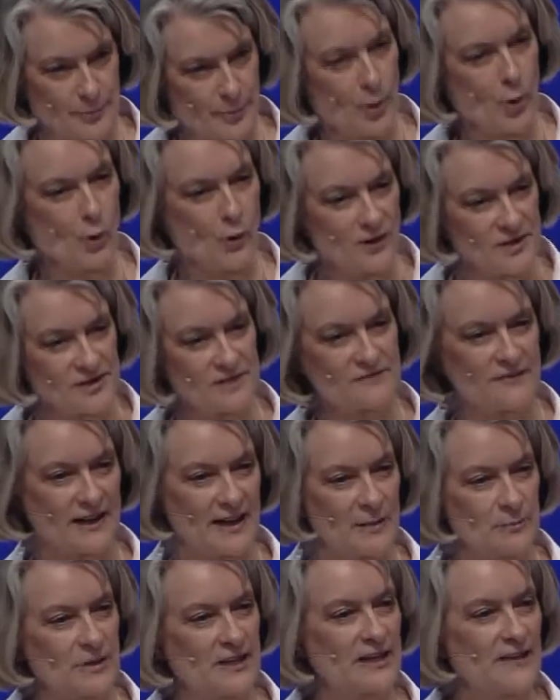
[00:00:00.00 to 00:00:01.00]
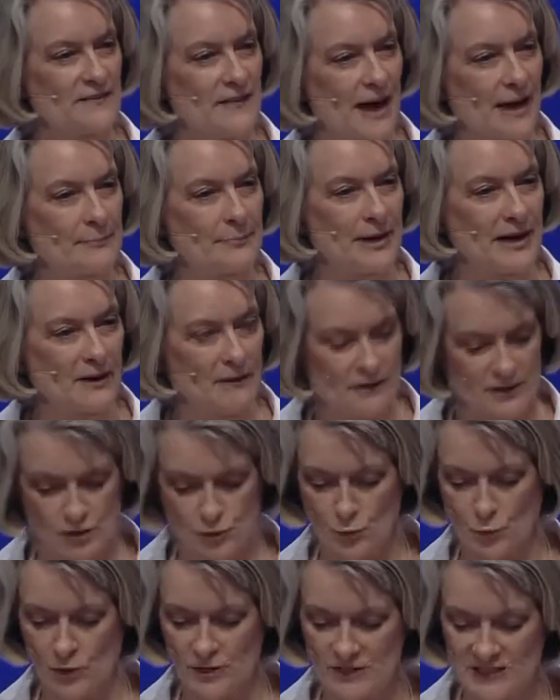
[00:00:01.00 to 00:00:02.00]
The poorest family in that
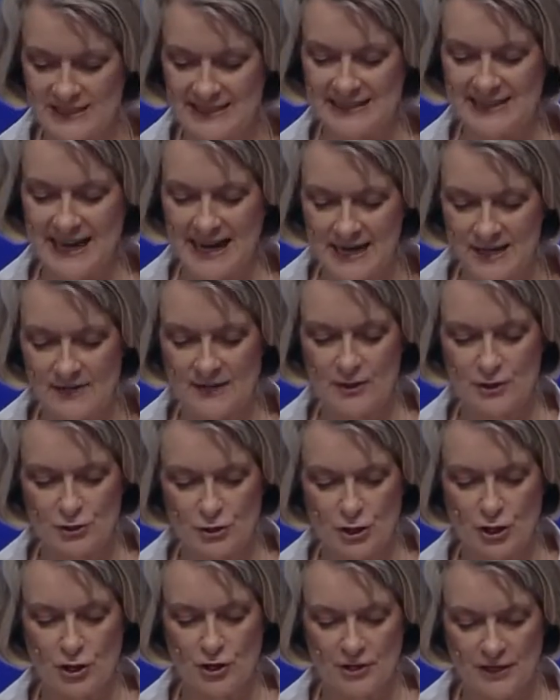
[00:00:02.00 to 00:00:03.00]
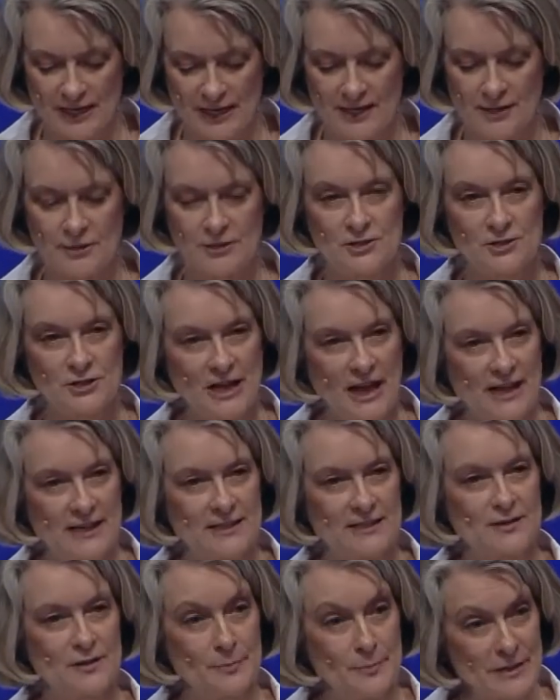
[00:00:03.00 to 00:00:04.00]
parish wanted to take their turn
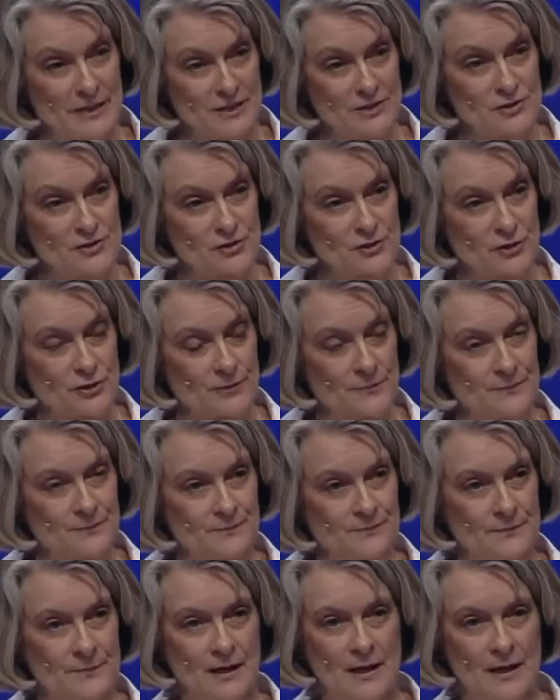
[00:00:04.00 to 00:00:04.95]
entertaining the minister.